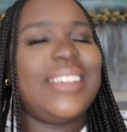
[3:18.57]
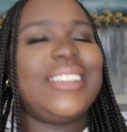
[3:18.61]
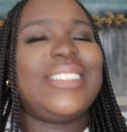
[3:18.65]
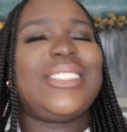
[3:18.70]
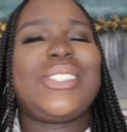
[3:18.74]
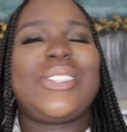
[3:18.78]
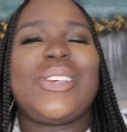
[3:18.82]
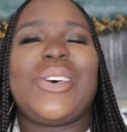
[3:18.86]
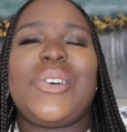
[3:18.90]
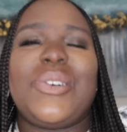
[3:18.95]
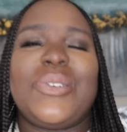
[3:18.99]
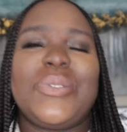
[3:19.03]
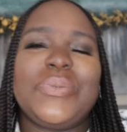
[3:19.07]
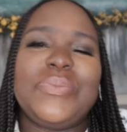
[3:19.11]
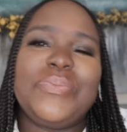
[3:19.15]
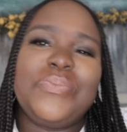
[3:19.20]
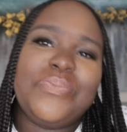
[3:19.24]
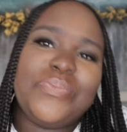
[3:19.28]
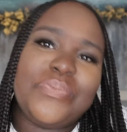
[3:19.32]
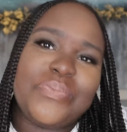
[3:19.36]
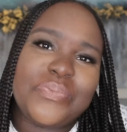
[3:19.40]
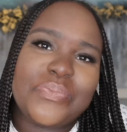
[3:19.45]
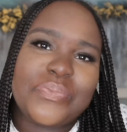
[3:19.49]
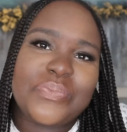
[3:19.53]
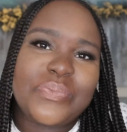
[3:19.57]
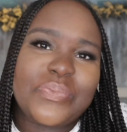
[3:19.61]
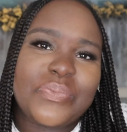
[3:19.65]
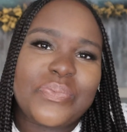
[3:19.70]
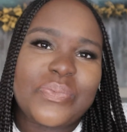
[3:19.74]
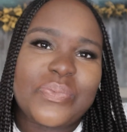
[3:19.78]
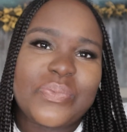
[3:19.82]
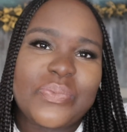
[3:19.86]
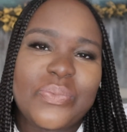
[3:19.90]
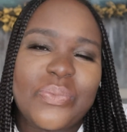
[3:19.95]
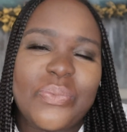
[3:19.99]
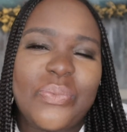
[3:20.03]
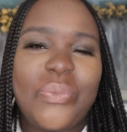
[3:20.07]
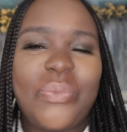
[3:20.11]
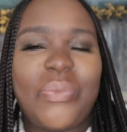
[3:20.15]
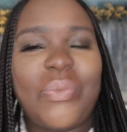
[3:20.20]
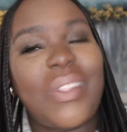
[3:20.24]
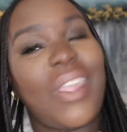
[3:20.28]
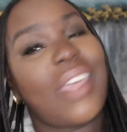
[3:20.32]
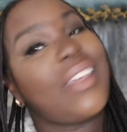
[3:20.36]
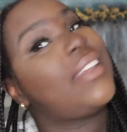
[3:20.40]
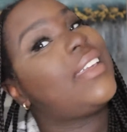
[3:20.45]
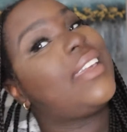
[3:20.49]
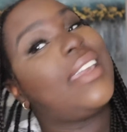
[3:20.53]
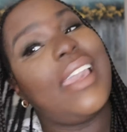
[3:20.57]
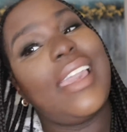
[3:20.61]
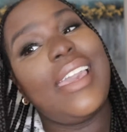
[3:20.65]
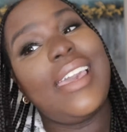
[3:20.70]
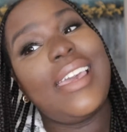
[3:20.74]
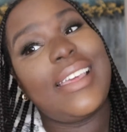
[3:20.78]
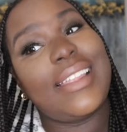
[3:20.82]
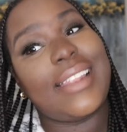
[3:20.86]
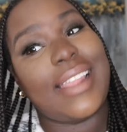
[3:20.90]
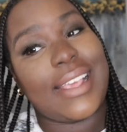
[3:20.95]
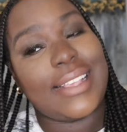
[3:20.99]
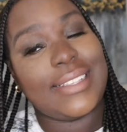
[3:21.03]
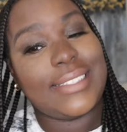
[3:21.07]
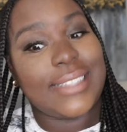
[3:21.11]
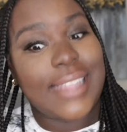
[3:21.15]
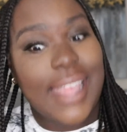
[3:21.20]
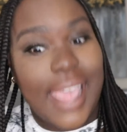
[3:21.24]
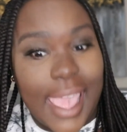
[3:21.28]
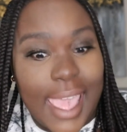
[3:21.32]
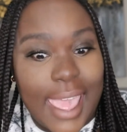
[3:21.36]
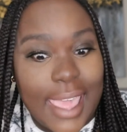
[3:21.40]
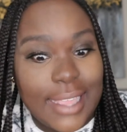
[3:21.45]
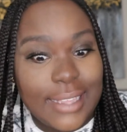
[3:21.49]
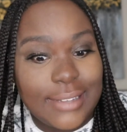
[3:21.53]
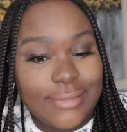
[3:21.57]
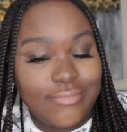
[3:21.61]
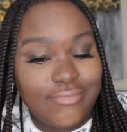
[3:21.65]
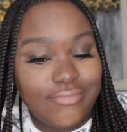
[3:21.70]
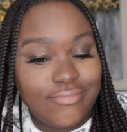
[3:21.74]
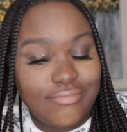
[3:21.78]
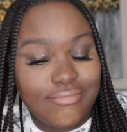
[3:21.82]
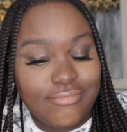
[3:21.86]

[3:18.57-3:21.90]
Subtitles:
So yeah, that's that.